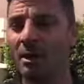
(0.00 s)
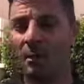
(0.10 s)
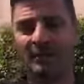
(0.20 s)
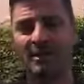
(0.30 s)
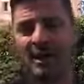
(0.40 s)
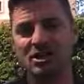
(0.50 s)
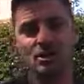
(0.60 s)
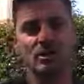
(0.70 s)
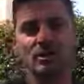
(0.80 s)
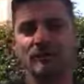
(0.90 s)
whether
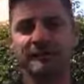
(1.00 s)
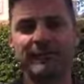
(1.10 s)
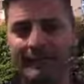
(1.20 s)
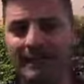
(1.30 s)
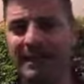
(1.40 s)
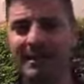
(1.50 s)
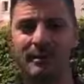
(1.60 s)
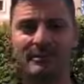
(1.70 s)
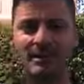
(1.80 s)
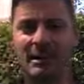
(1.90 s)
that's your family,
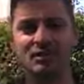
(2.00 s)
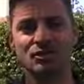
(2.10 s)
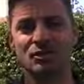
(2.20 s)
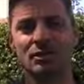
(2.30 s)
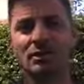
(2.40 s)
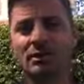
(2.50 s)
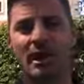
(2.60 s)
whether that's your